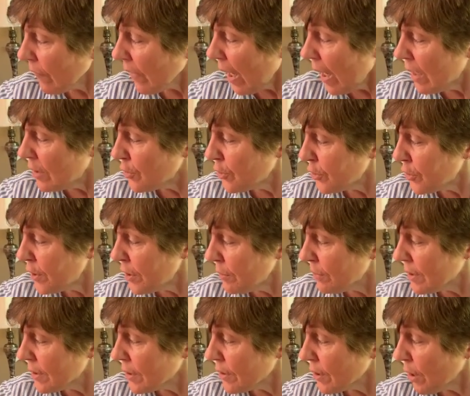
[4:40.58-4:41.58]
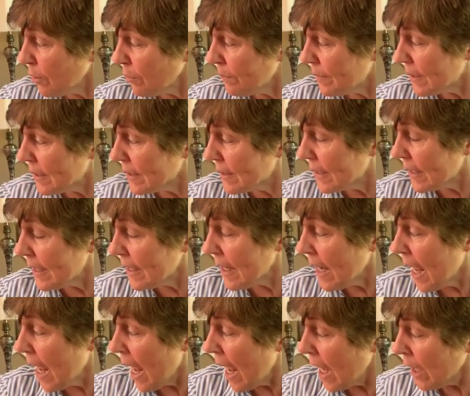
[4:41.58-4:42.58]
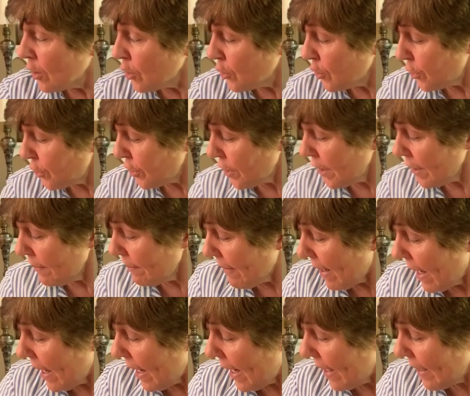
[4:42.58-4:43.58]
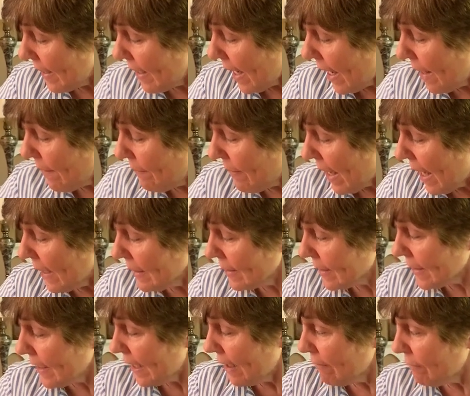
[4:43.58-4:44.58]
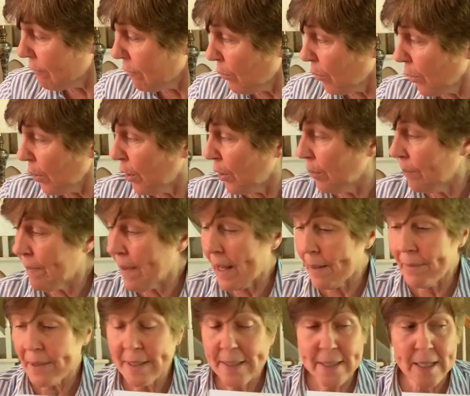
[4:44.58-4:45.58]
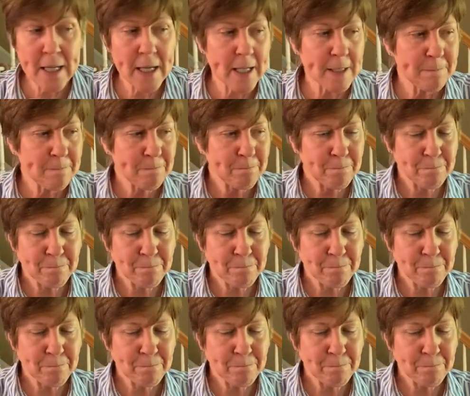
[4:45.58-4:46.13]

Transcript: And she was so busy, she made a basket for her baby son.